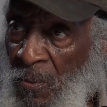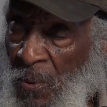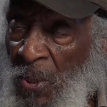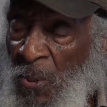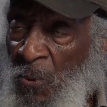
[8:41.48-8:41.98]

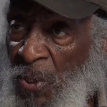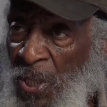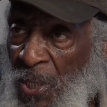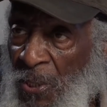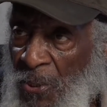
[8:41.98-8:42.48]
Whether you
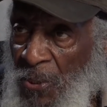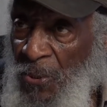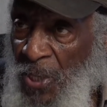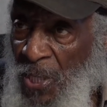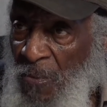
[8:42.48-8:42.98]
killing to
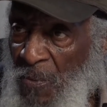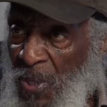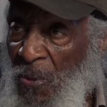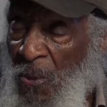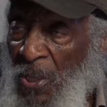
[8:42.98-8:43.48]
save
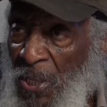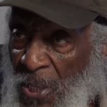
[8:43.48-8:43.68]
me or